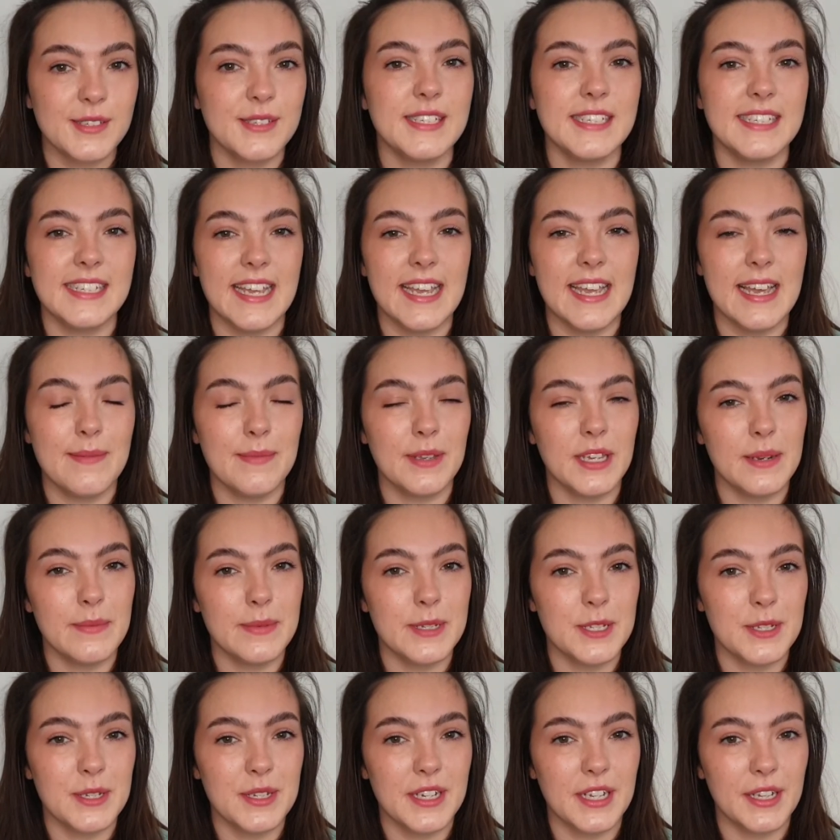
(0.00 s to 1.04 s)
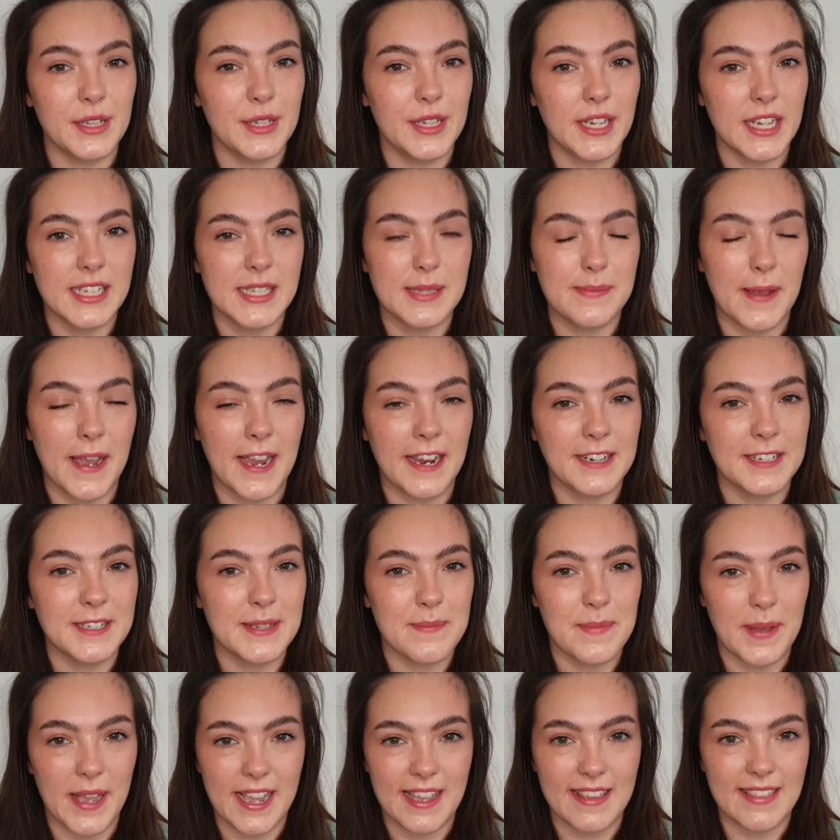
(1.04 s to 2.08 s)
it. So today I'm going to be doing a look
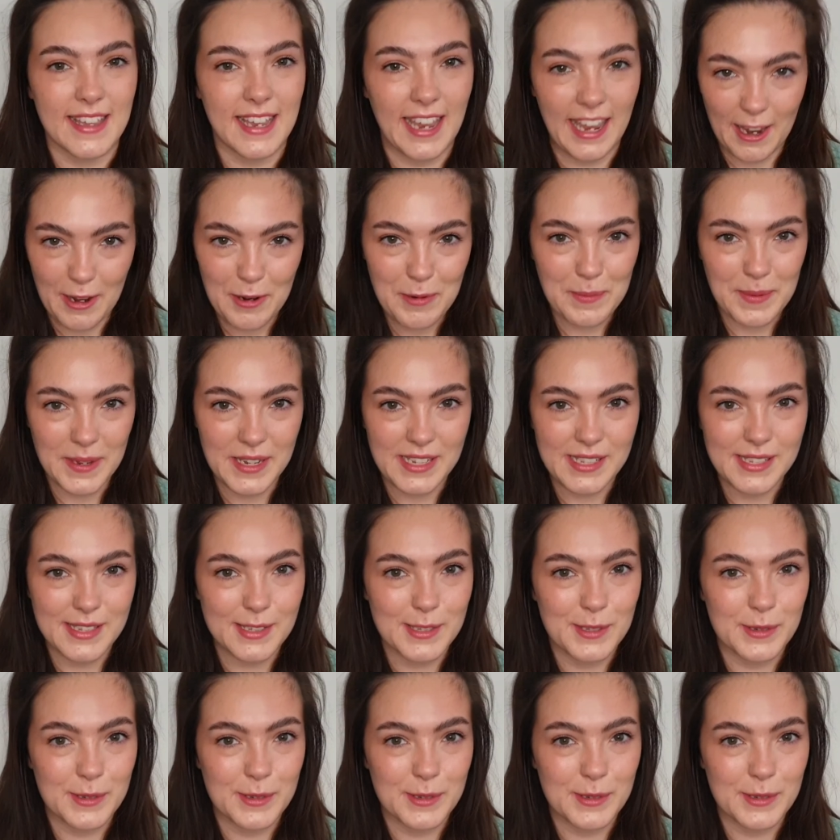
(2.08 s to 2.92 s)
inspired by the Kelpies.